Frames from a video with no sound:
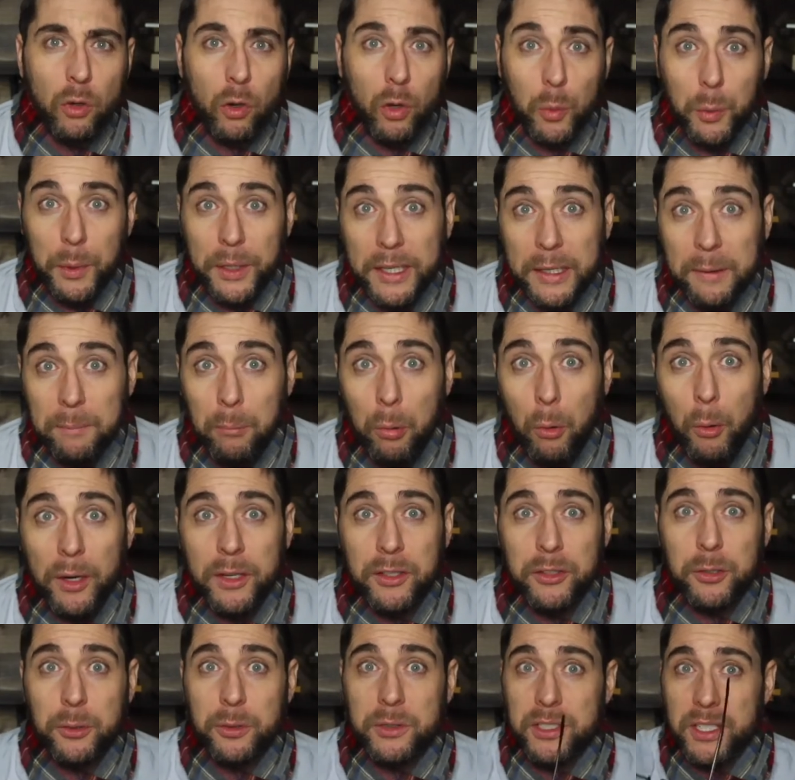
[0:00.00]
or we can
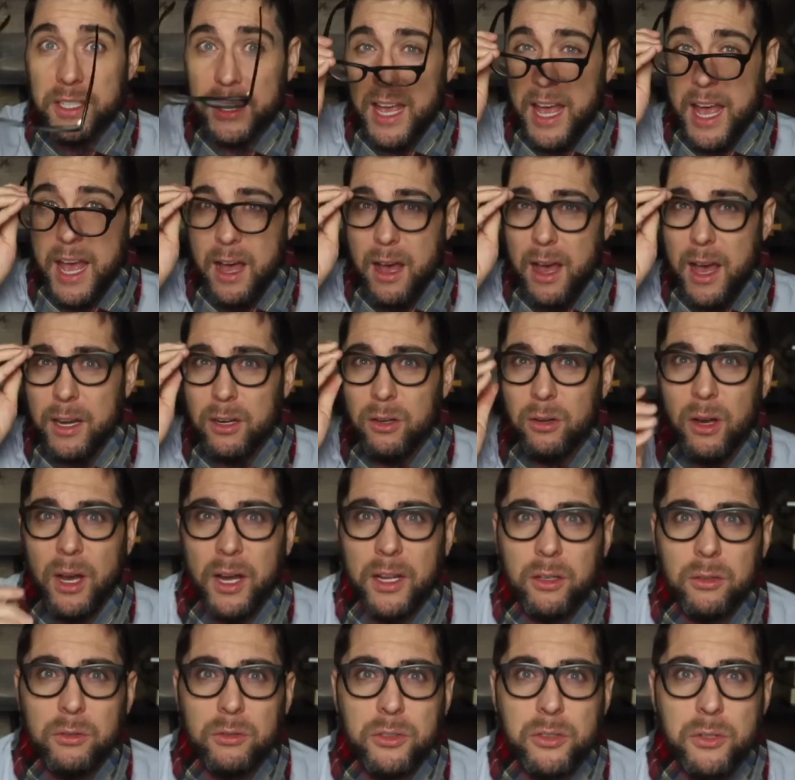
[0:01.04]
point to and say, yeah, I
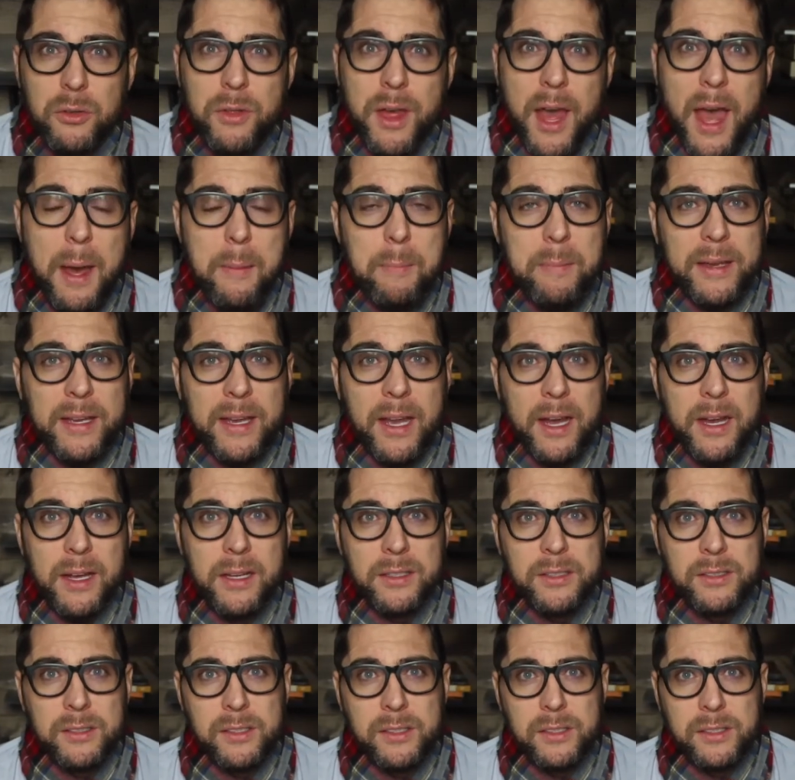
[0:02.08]
don't do that
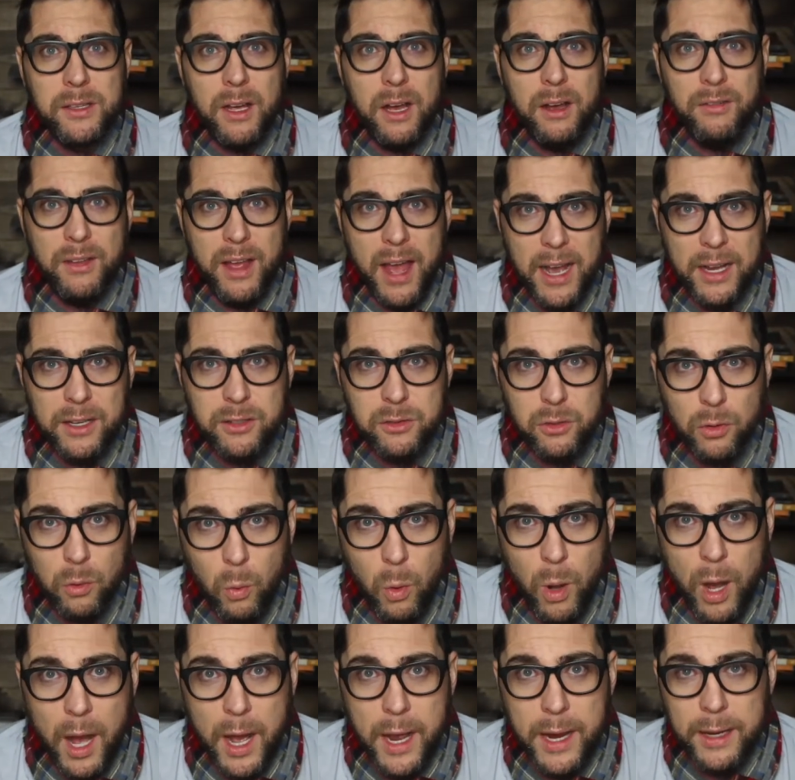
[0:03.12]
because of X or
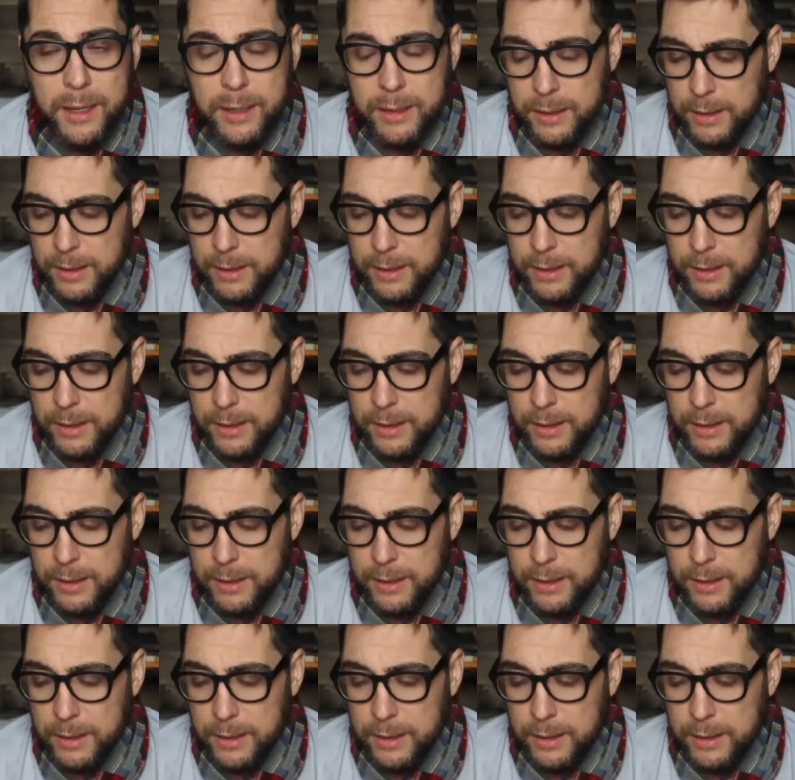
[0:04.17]
Y.